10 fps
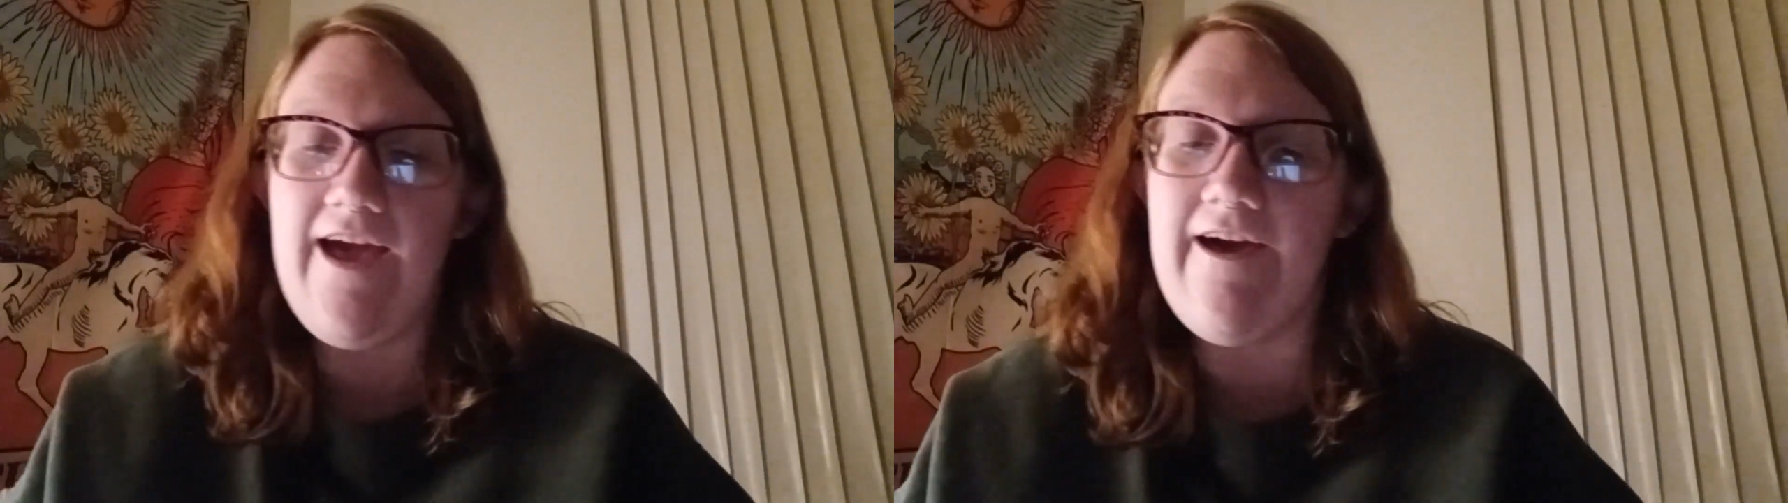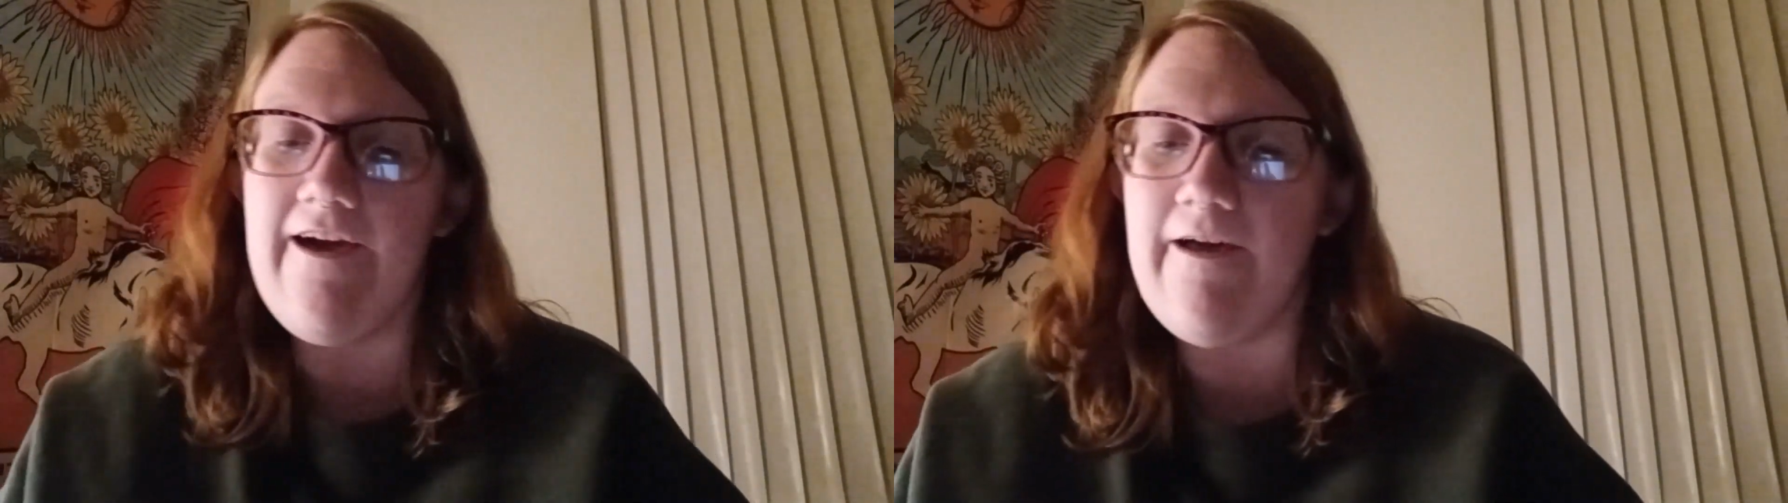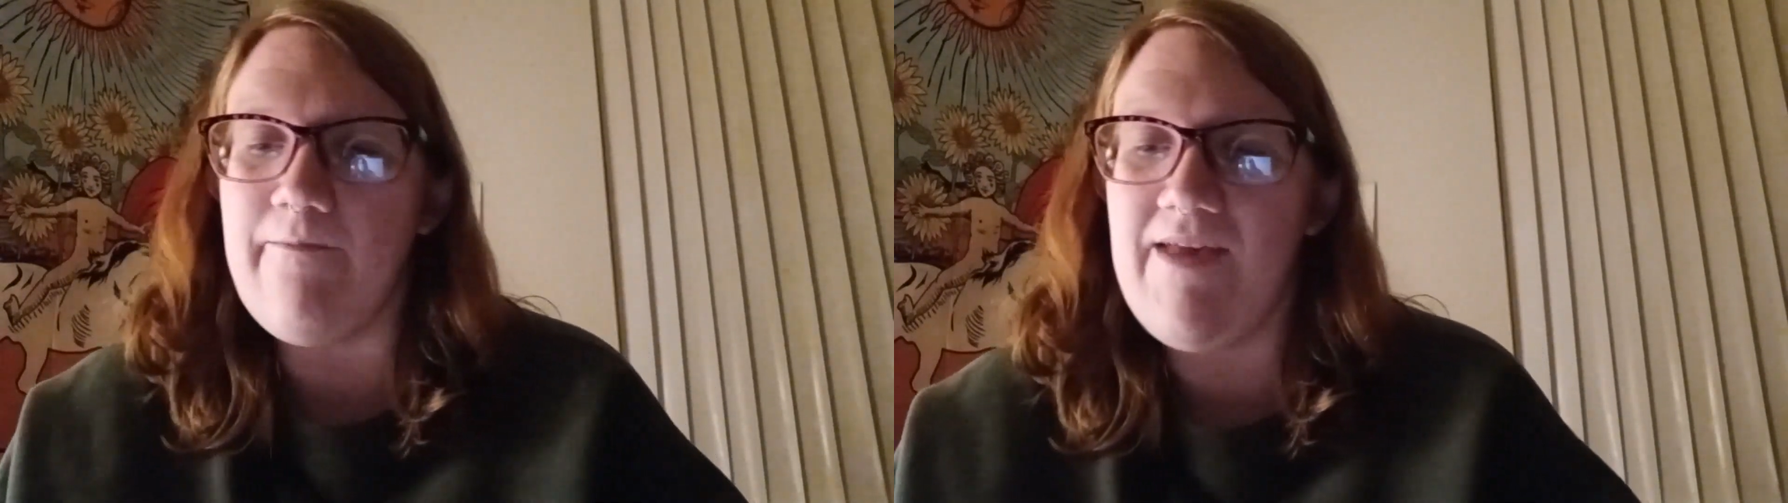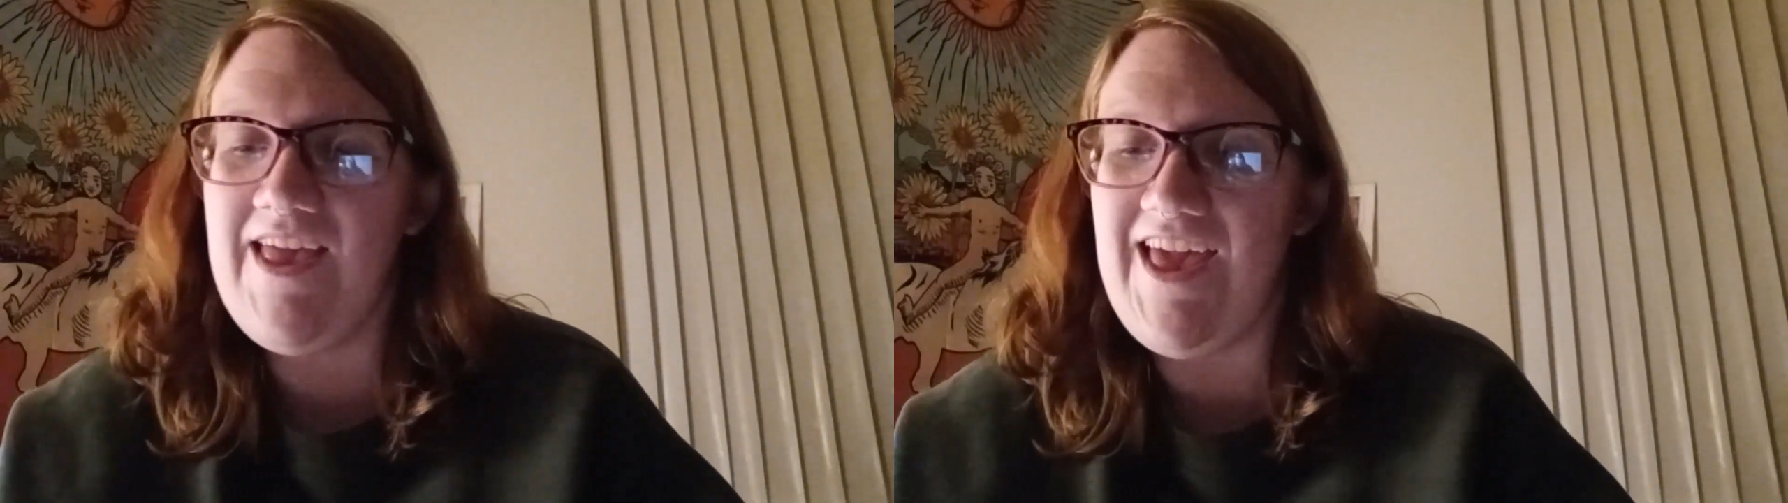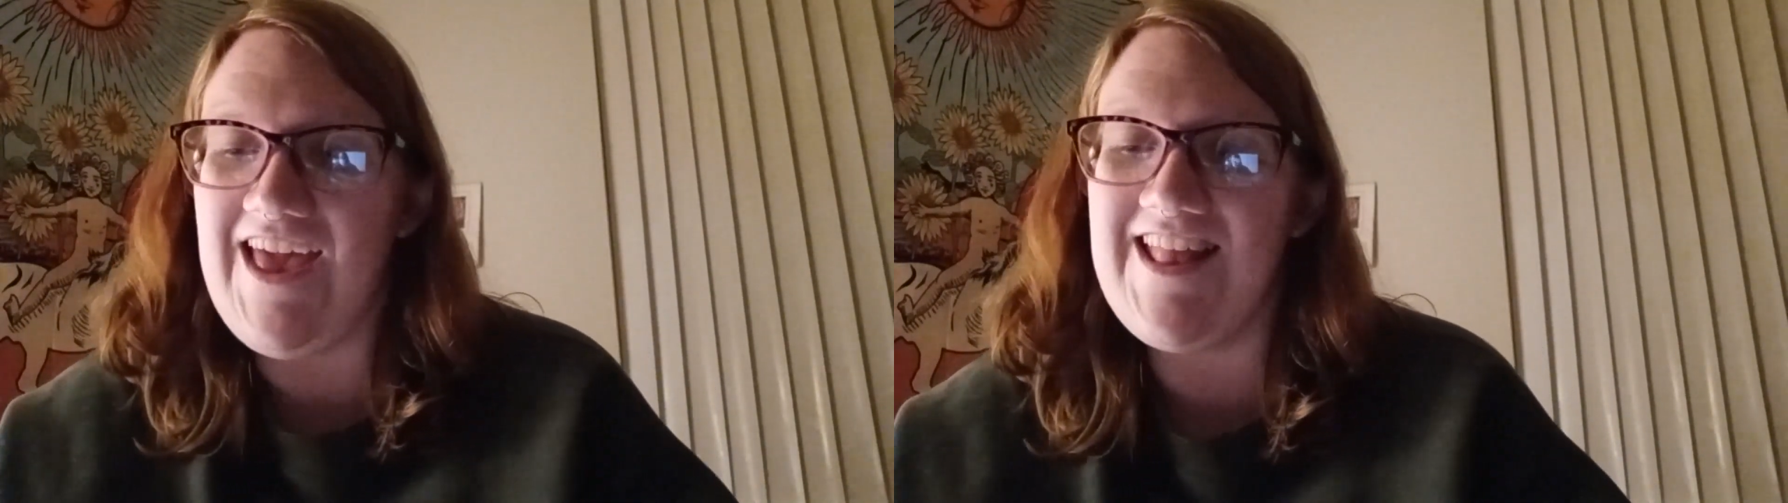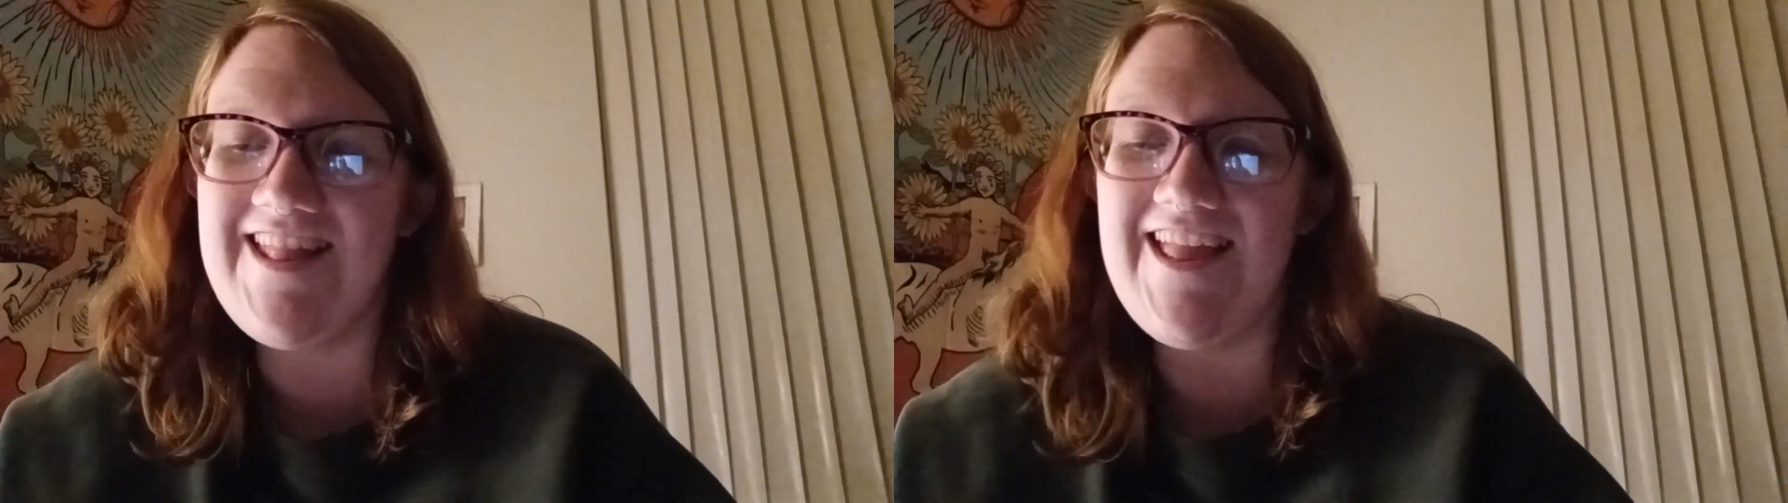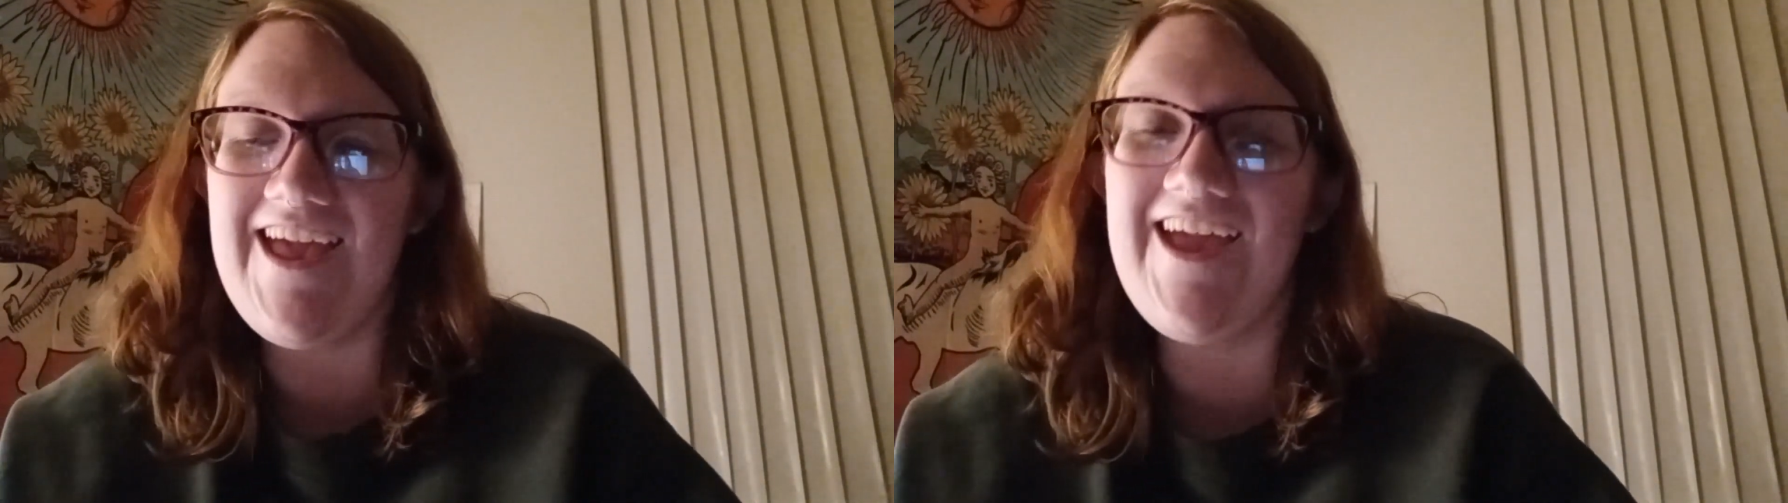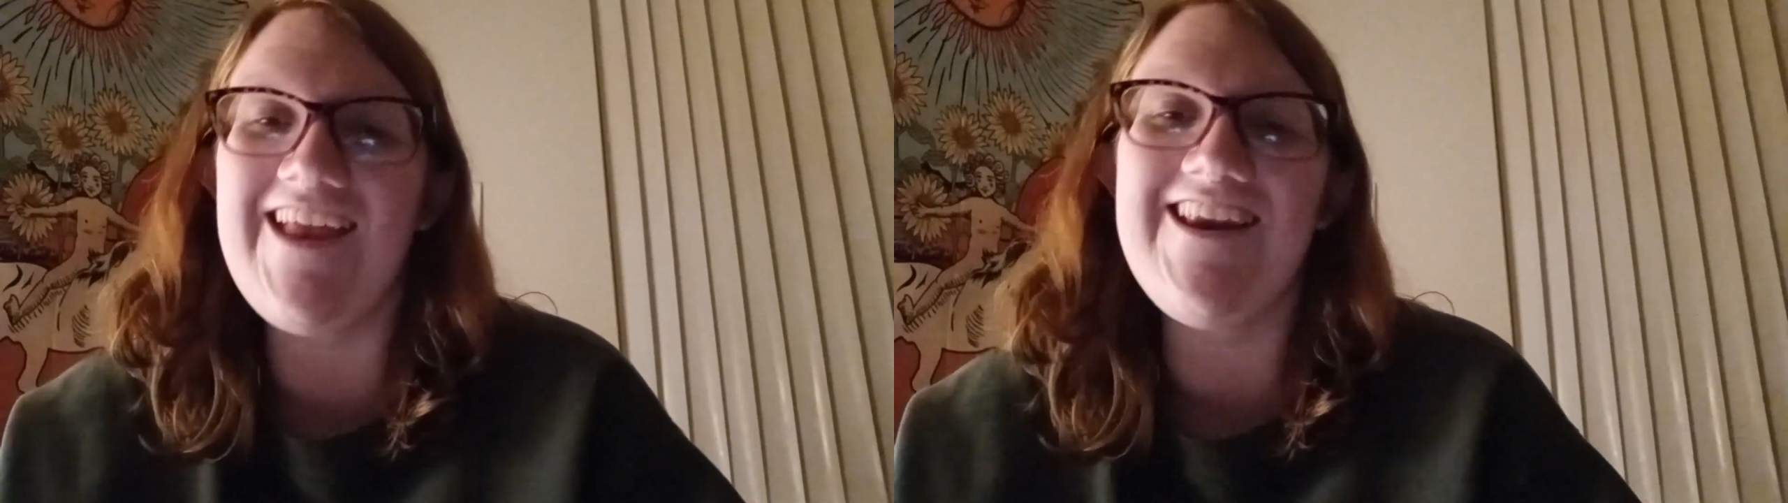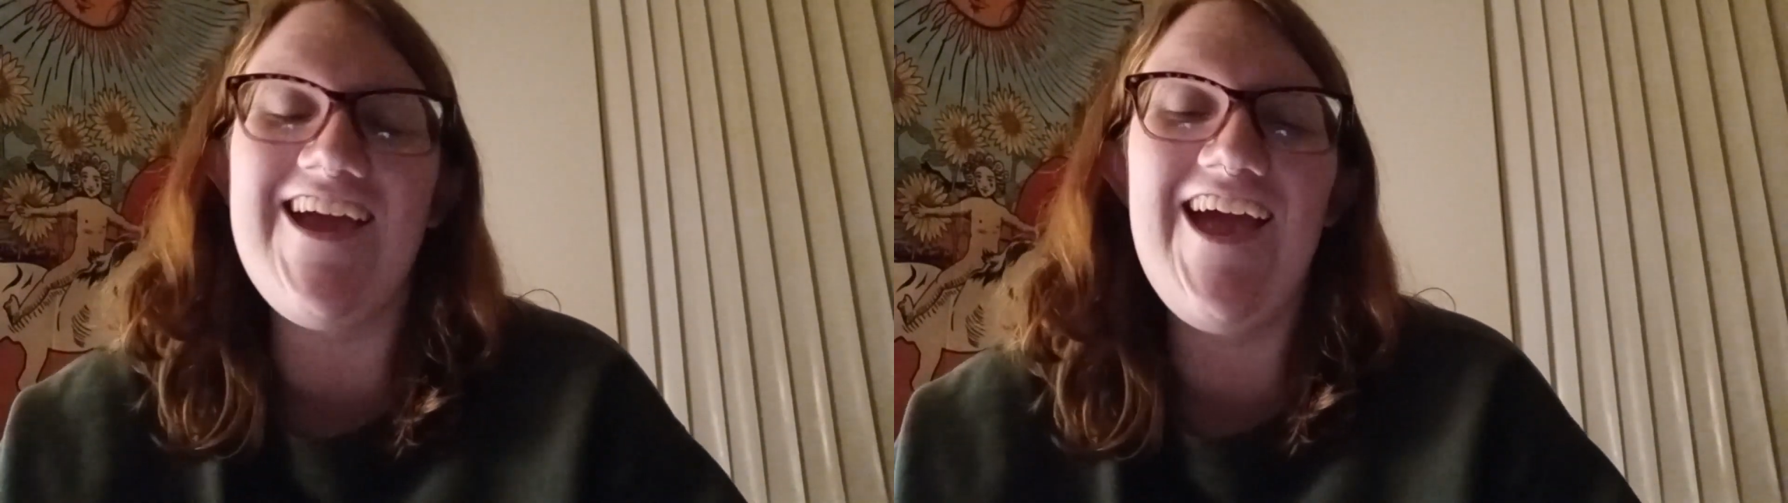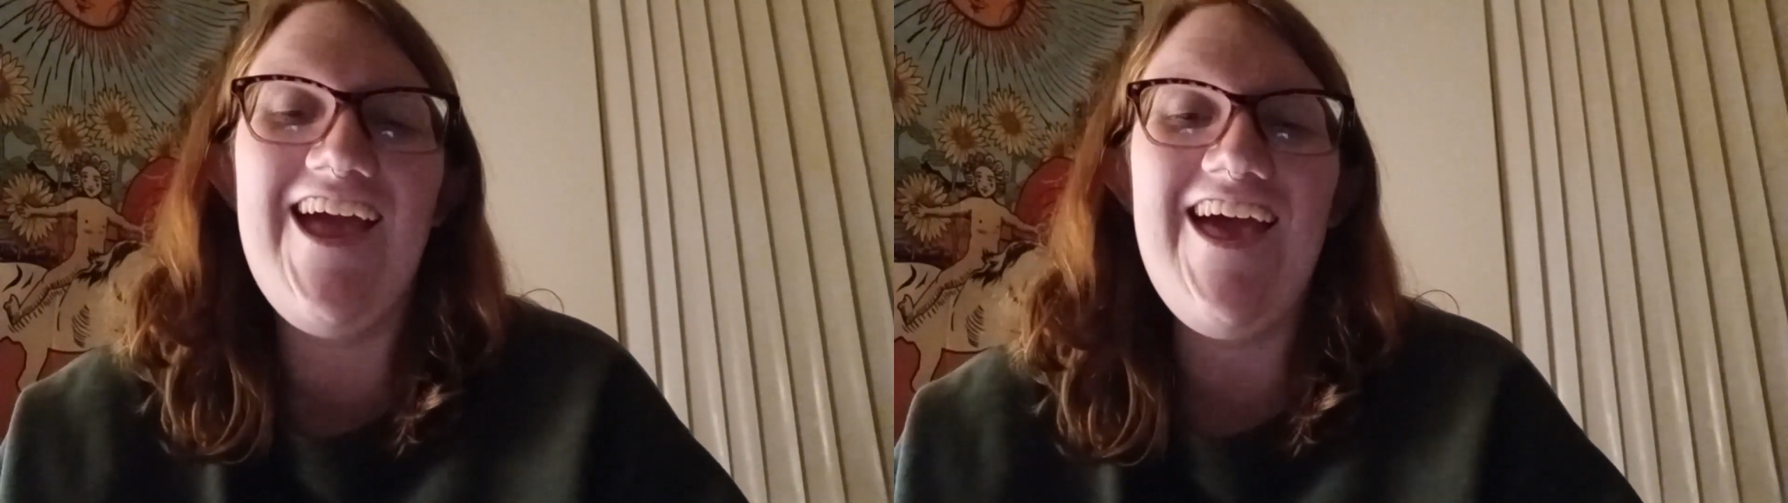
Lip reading: And then